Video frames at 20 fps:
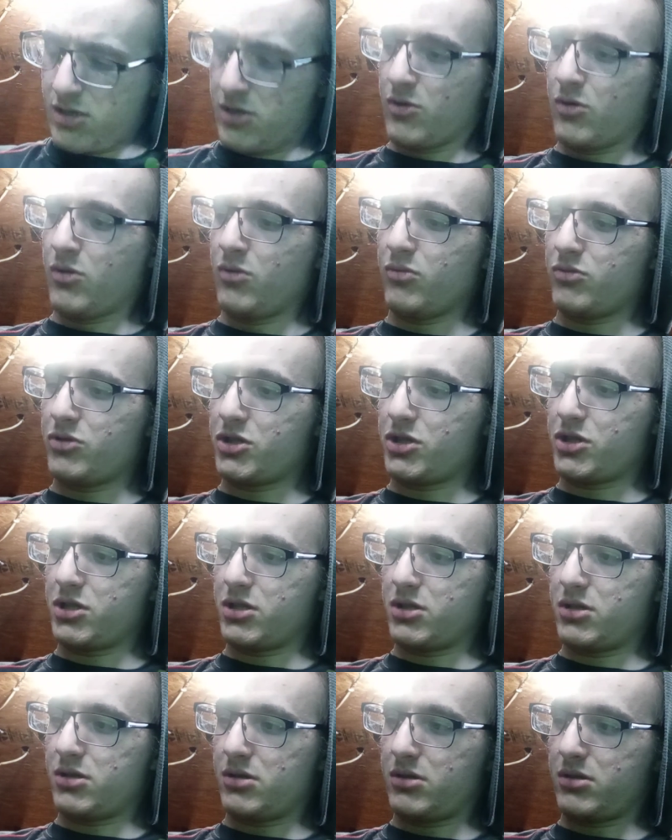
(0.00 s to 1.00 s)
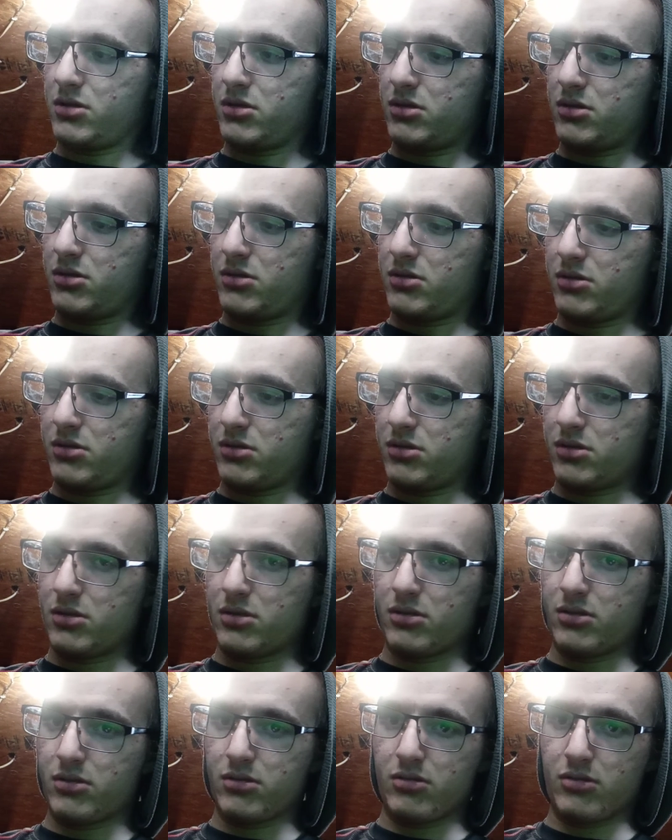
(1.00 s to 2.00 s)
Oosh.
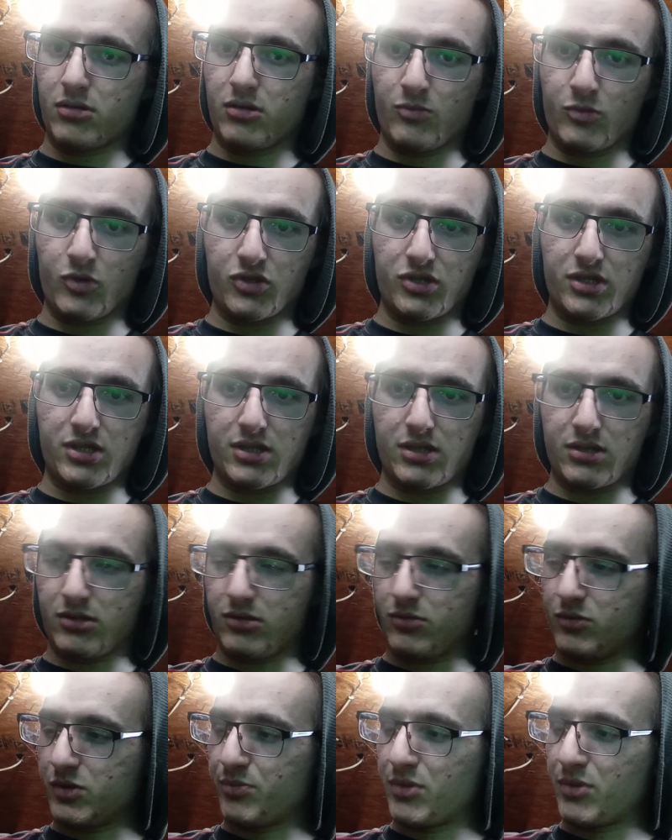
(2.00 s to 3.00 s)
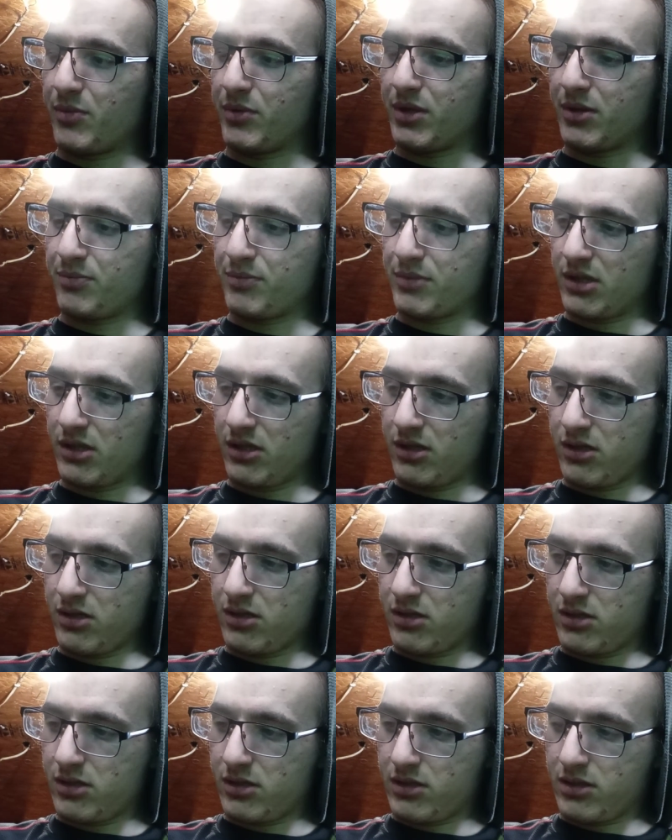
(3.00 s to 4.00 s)
Almost, almost bubbled up there.
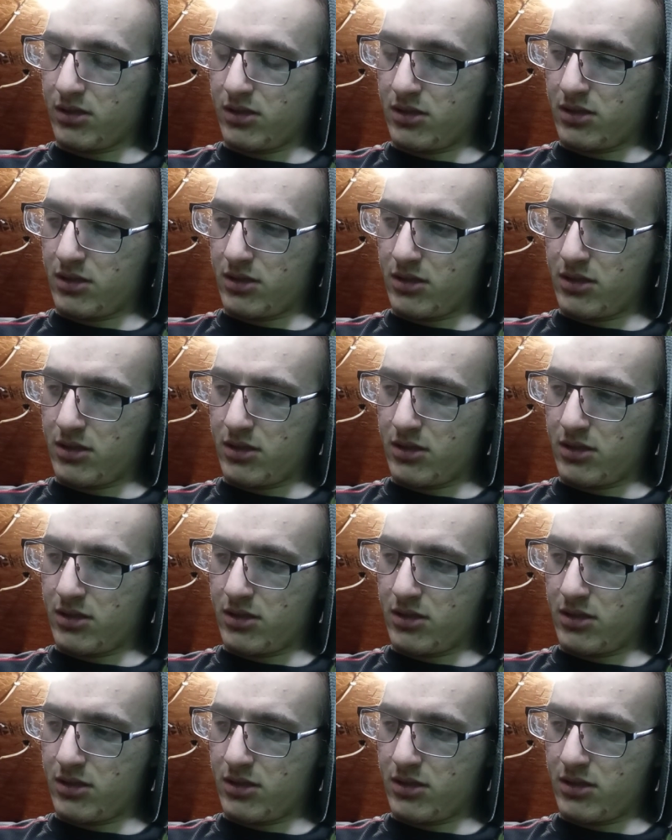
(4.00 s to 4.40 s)
A